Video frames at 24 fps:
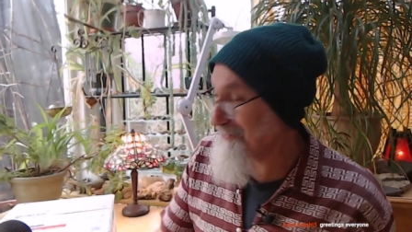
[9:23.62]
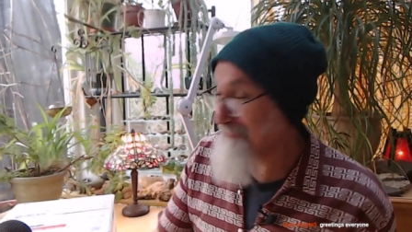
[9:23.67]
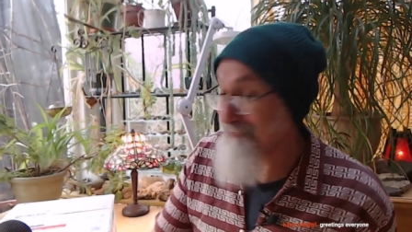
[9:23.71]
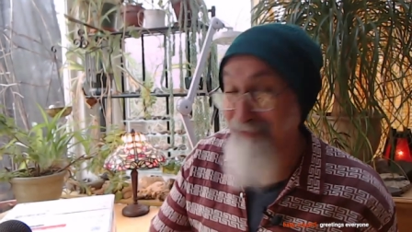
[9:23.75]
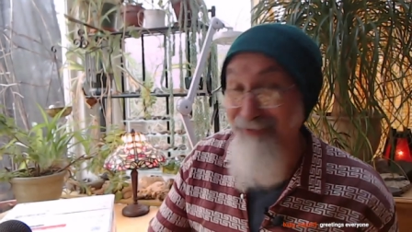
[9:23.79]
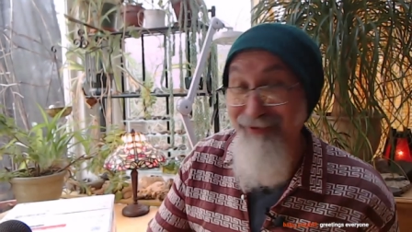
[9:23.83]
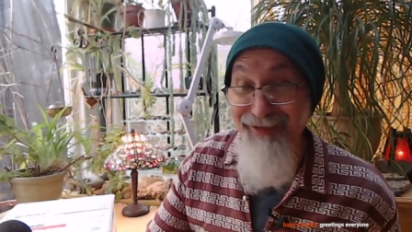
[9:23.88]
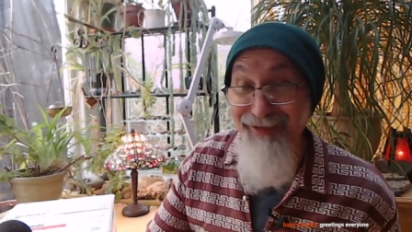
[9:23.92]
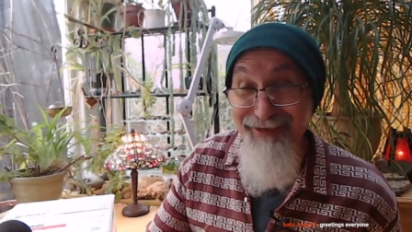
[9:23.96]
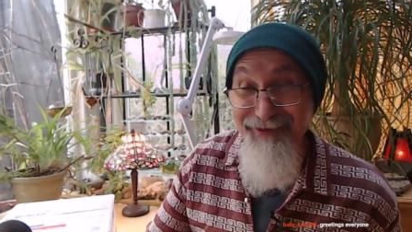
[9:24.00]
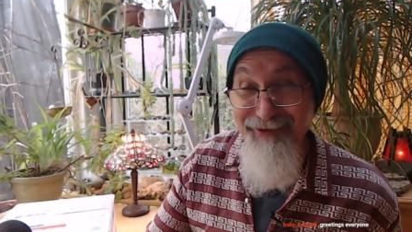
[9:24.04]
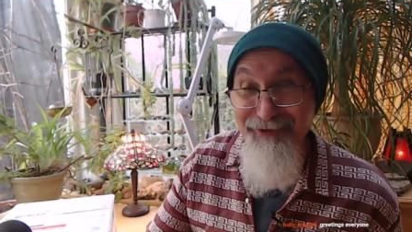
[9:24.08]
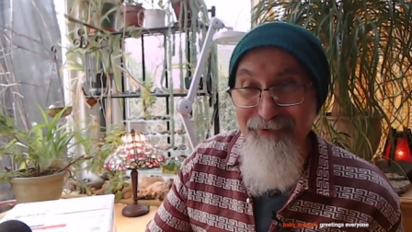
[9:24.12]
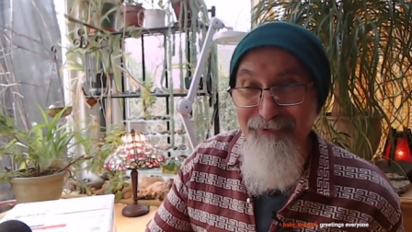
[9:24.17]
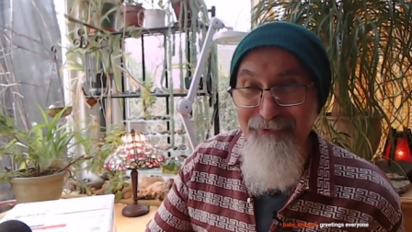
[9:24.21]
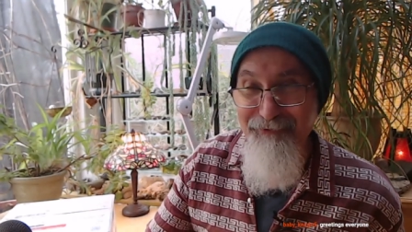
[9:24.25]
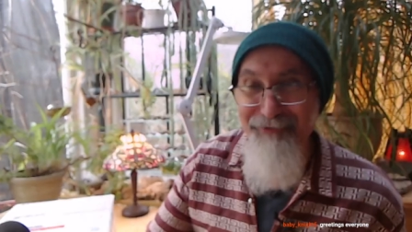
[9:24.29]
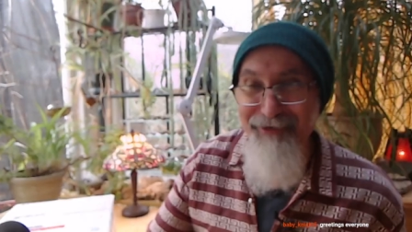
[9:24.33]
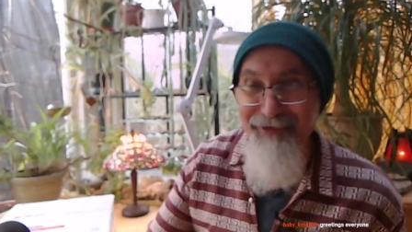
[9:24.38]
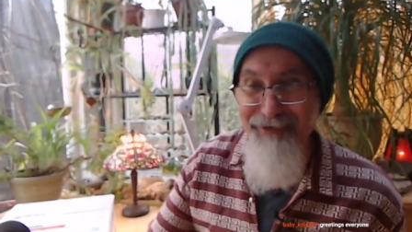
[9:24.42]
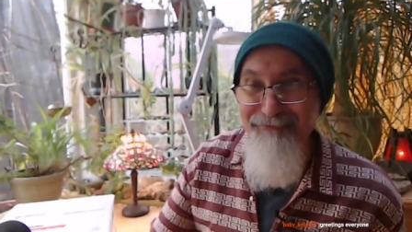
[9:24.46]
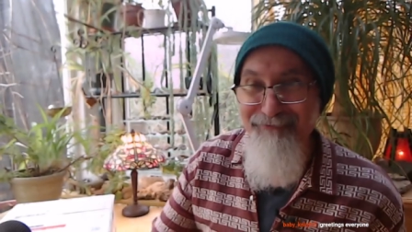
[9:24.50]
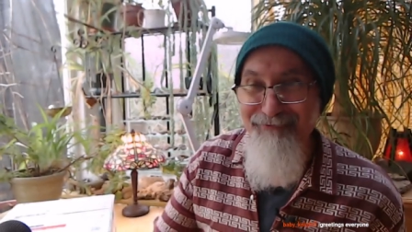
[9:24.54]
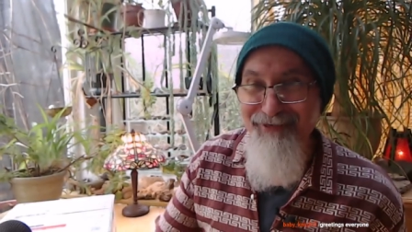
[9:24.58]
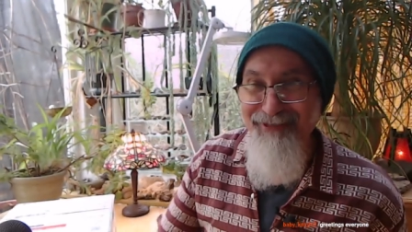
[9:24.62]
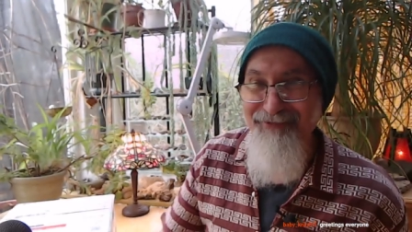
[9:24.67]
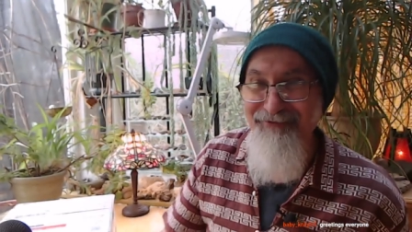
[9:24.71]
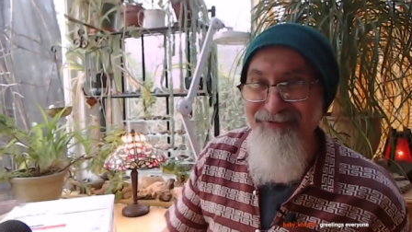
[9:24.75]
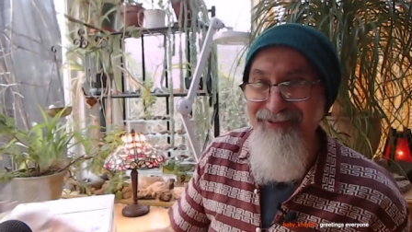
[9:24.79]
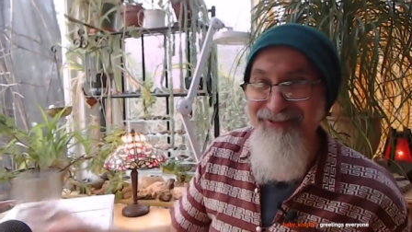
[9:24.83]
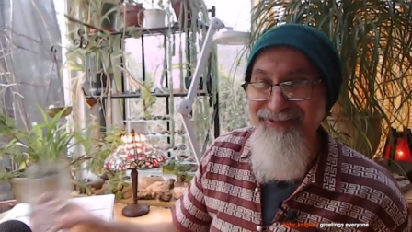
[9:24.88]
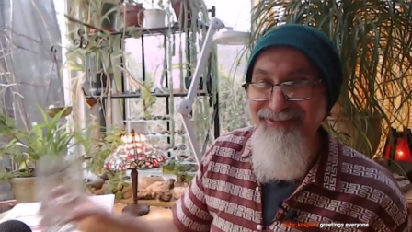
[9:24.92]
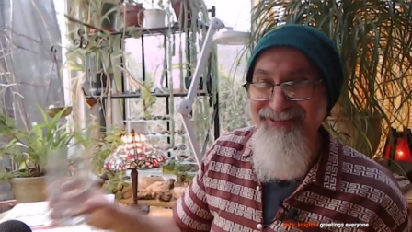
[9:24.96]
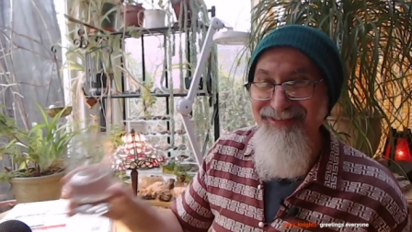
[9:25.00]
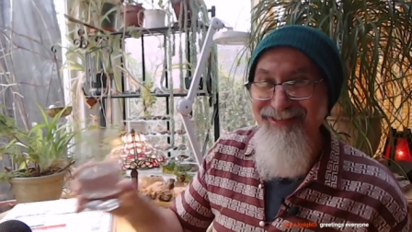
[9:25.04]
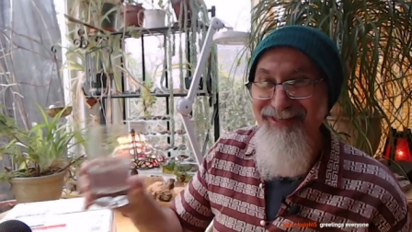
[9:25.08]
thank you very much for
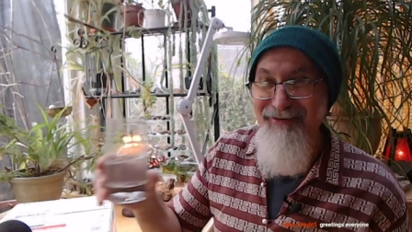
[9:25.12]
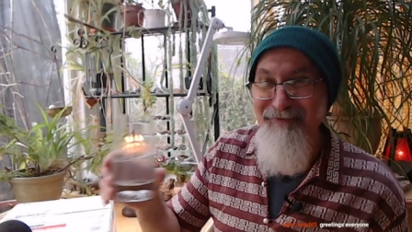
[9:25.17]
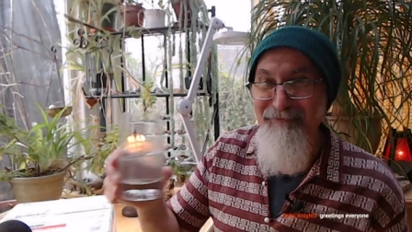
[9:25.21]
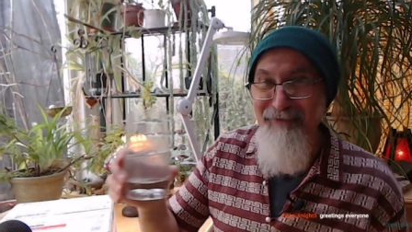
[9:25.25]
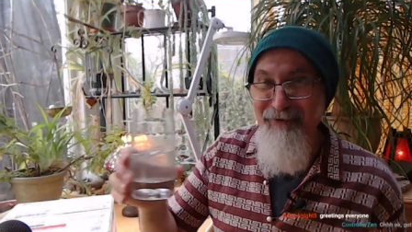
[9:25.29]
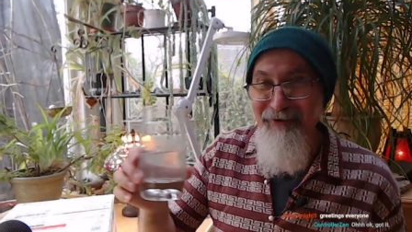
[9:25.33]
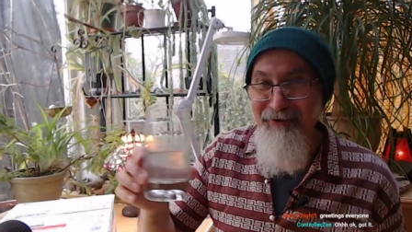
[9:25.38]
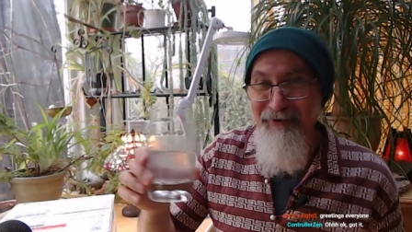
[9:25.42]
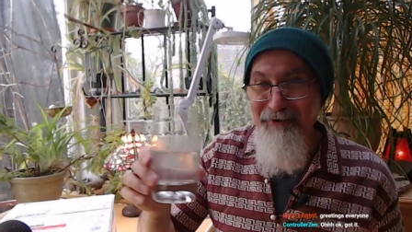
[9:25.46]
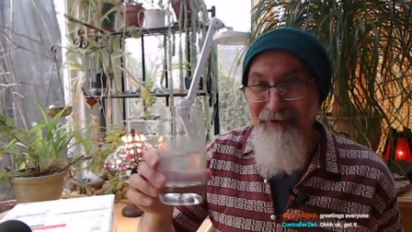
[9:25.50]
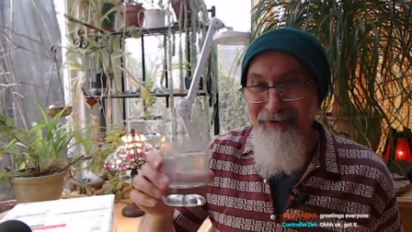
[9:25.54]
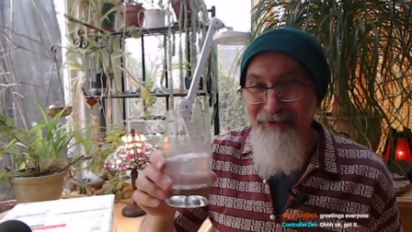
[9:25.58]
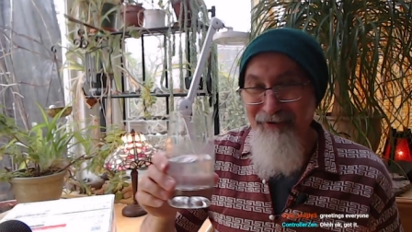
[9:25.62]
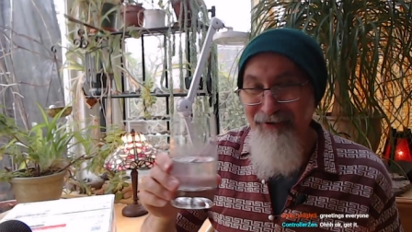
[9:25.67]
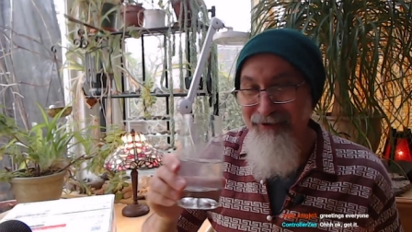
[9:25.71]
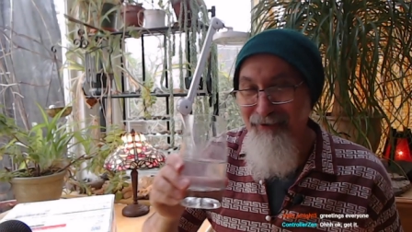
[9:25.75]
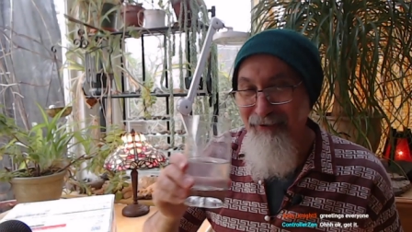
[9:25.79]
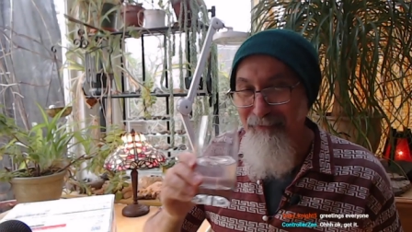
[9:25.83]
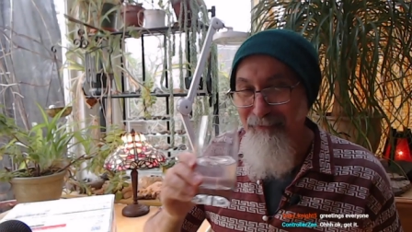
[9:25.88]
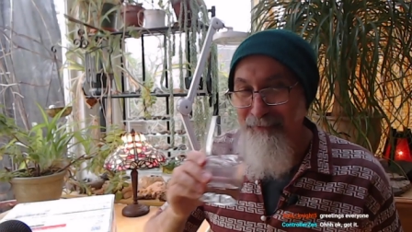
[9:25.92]
the sub, right?